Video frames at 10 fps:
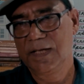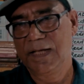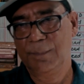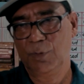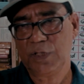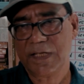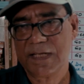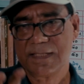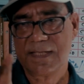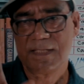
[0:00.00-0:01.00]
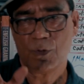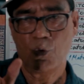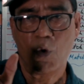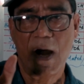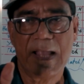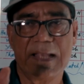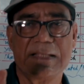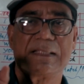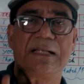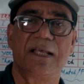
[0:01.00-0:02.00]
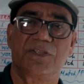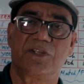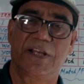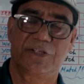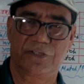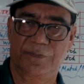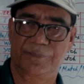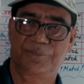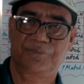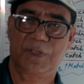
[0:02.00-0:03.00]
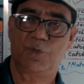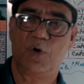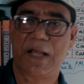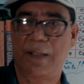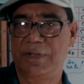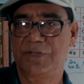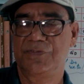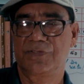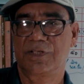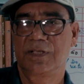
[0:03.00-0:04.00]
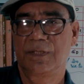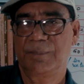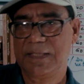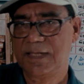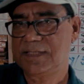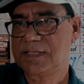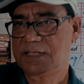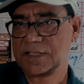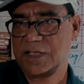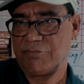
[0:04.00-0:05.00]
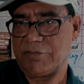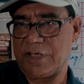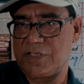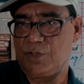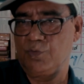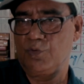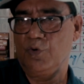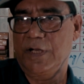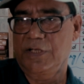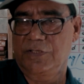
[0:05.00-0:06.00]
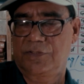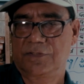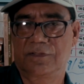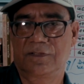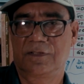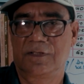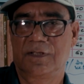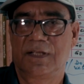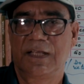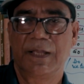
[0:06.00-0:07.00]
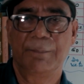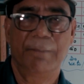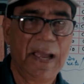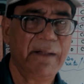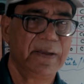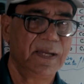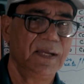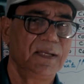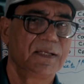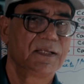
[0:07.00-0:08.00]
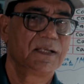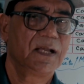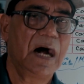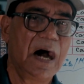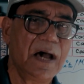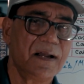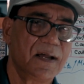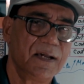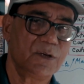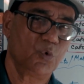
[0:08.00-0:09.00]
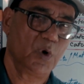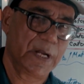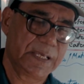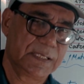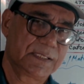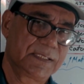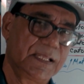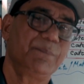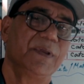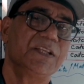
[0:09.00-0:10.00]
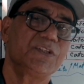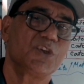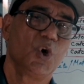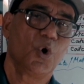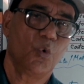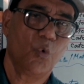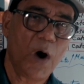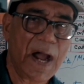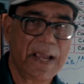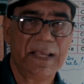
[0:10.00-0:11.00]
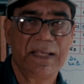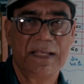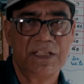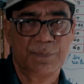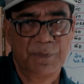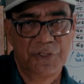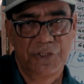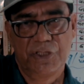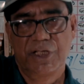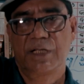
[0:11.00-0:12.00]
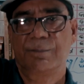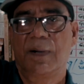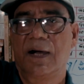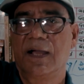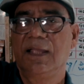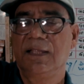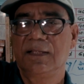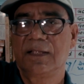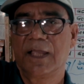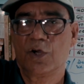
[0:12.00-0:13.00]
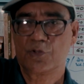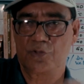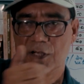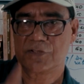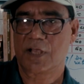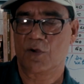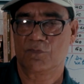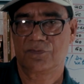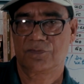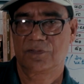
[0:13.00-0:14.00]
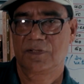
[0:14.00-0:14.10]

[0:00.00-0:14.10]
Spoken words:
In both the cases, y is the last letter. Now what happens? But there is certain difference. You look at it. Marry, R-R-Y. That means y is preceded by a consonant sound.